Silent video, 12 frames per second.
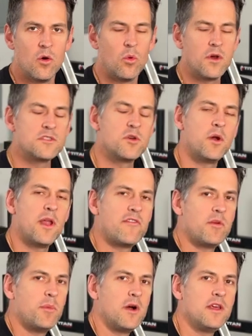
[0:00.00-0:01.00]
What is going on,
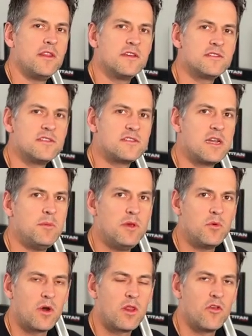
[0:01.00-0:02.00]
everybody? This is going to
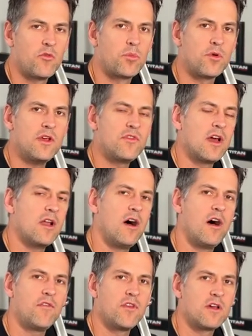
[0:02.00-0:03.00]
be one of those brief kind of
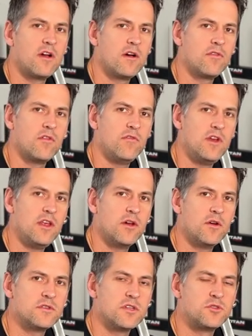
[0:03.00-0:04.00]
off the cuff
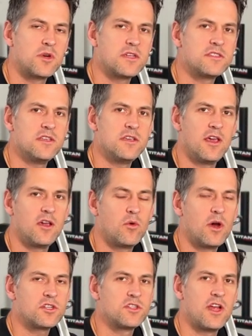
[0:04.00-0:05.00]
videos addressing a
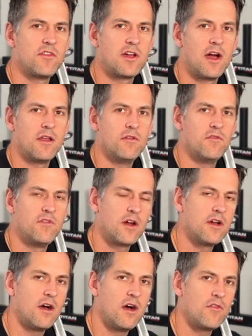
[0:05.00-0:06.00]
question I've gotten
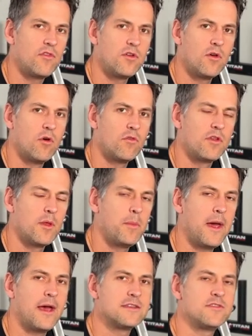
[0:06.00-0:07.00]
very often over the
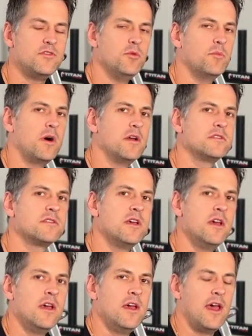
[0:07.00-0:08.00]
past few months.
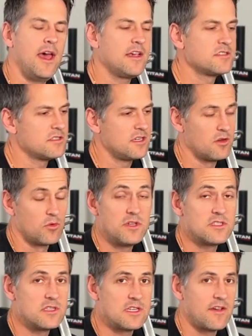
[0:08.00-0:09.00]
Actually, and
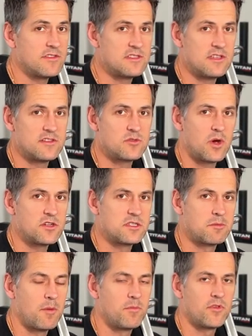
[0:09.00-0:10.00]
recently I've seen this question
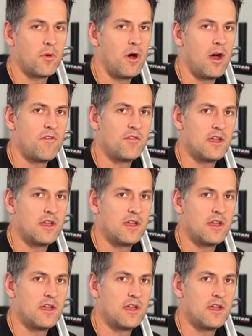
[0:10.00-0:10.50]
come up so often